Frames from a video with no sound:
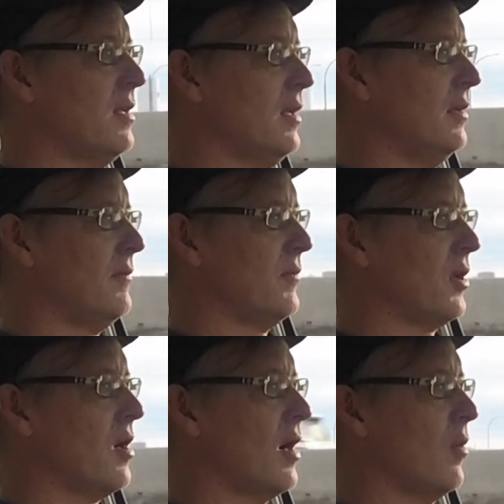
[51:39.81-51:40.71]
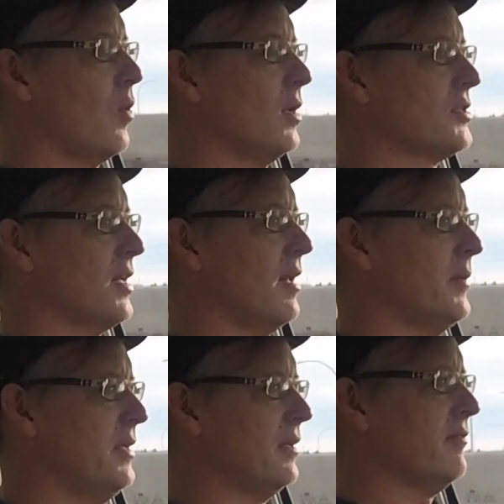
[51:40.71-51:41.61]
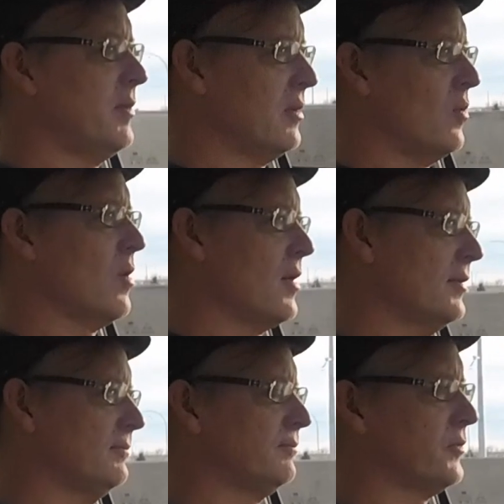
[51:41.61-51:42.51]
the car will tell me and give me the warning,